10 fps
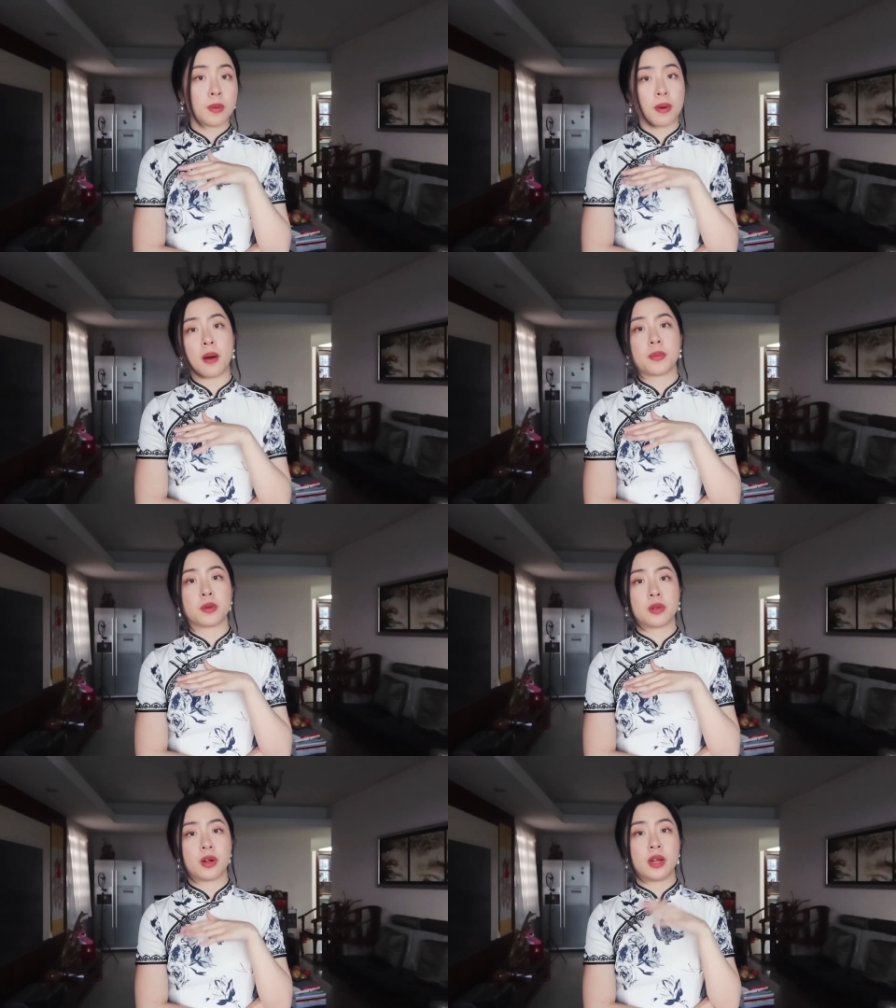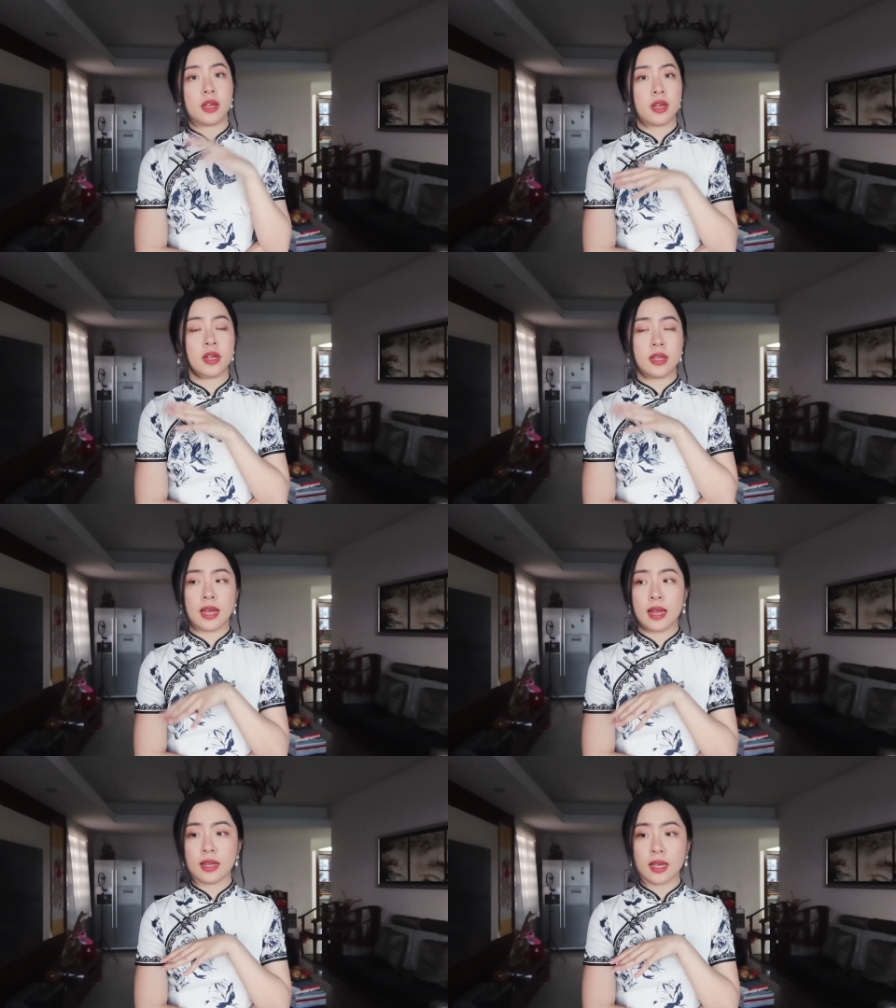popular here in
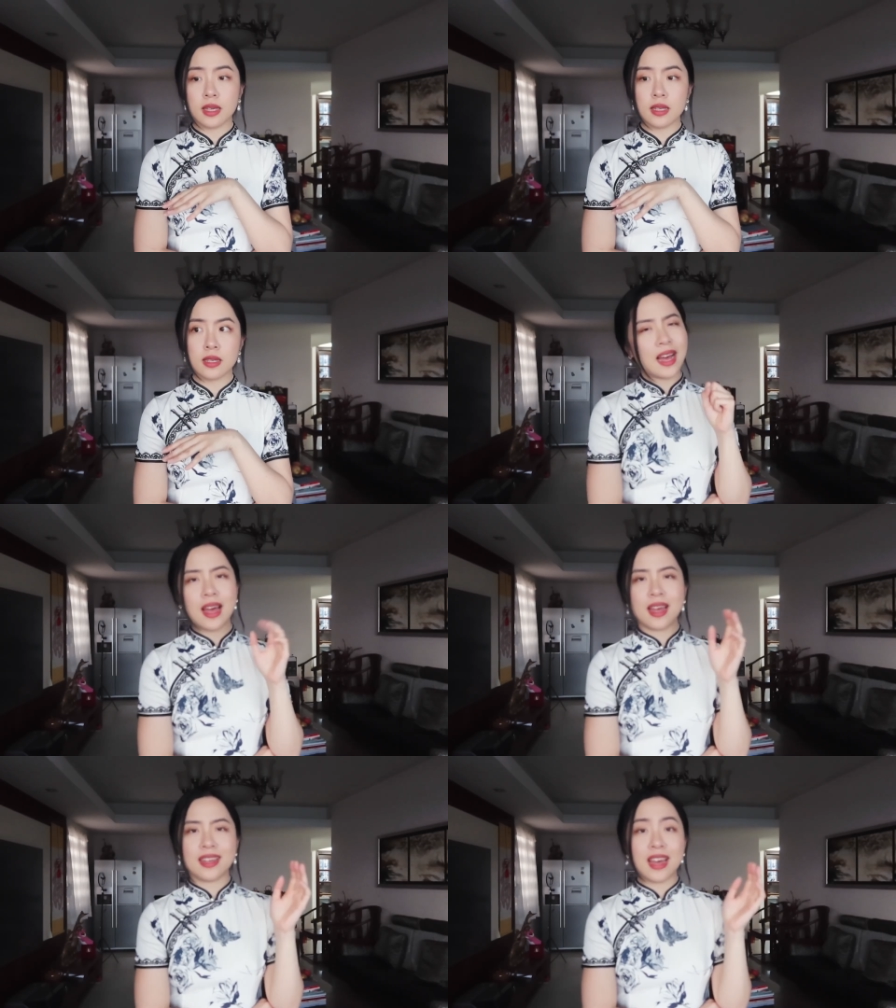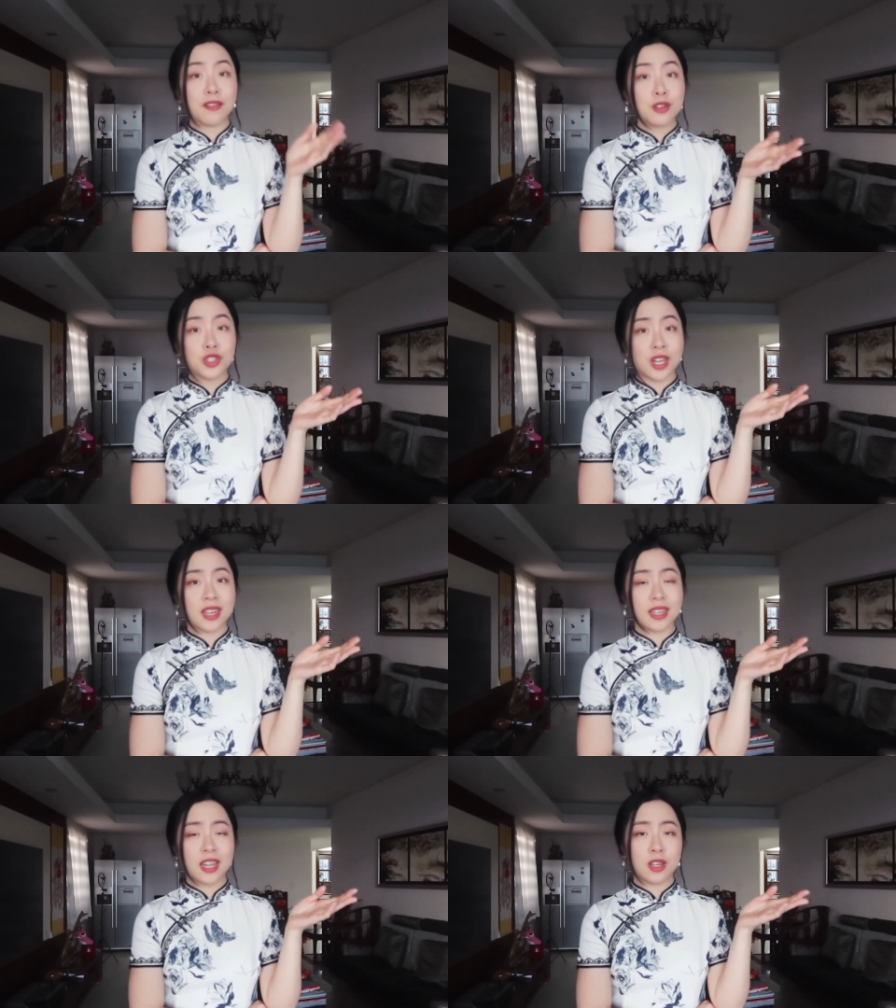Nanning. I haven't
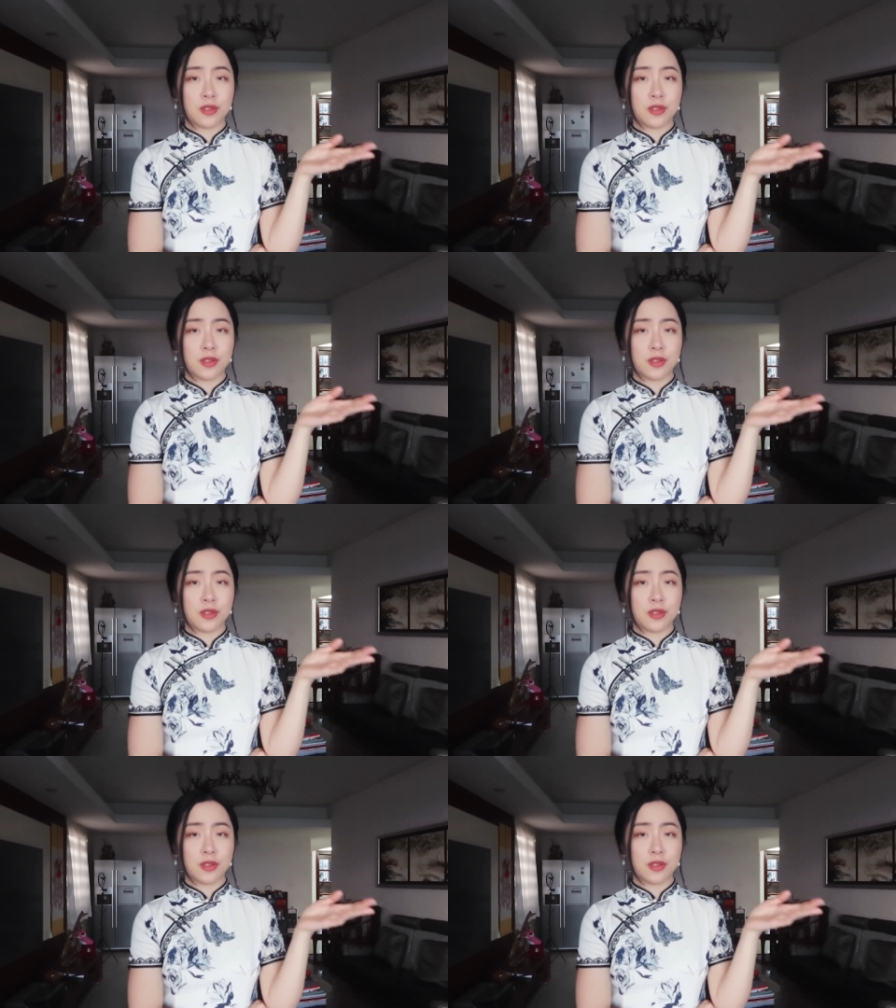checked any